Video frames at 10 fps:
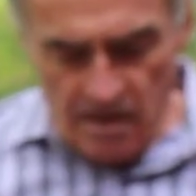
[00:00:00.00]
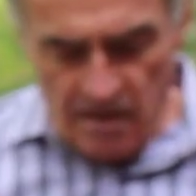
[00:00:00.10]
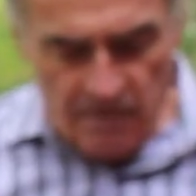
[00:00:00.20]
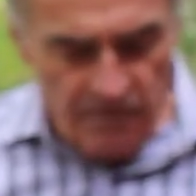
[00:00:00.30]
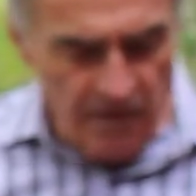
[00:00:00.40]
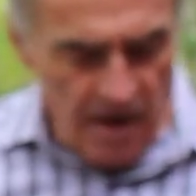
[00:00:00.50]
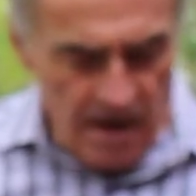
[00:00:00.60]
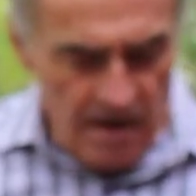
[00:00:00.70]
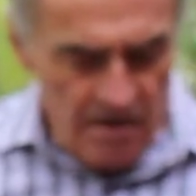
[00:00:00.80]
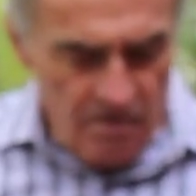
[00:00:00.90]
if
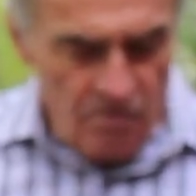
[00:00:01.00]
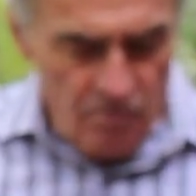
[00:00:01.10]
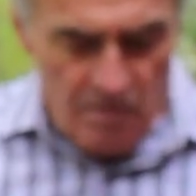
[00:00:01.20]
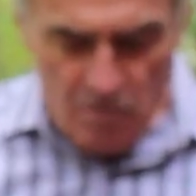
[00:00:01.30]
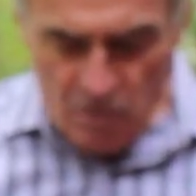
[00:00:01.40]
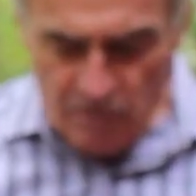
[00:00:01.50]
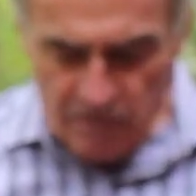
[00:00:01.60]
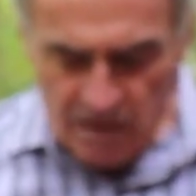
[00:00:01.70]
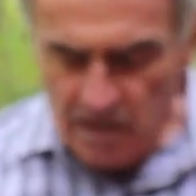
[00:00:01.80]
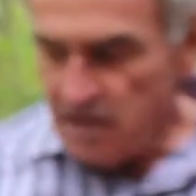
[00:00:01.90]
I remove
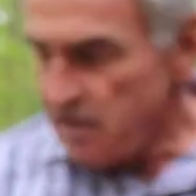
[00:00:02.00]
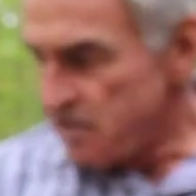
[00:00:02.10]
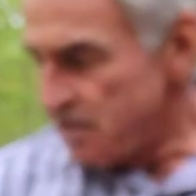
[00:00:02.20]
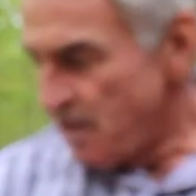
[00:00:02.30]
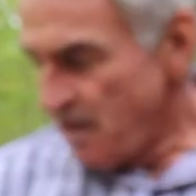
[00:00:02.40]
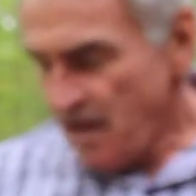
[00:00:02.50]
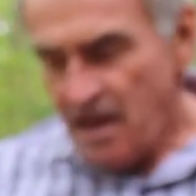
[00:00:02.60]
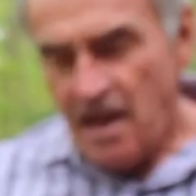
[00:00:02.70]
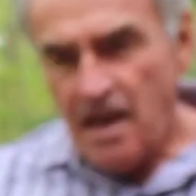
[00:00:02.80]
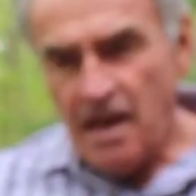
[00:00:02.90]
these
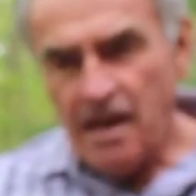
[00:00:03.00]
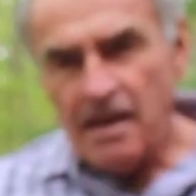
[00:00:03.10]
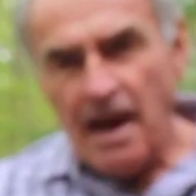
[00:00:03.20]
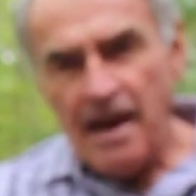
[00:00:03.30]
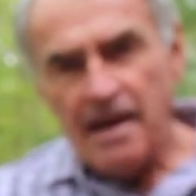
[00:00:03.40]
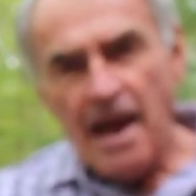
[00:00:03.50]
and I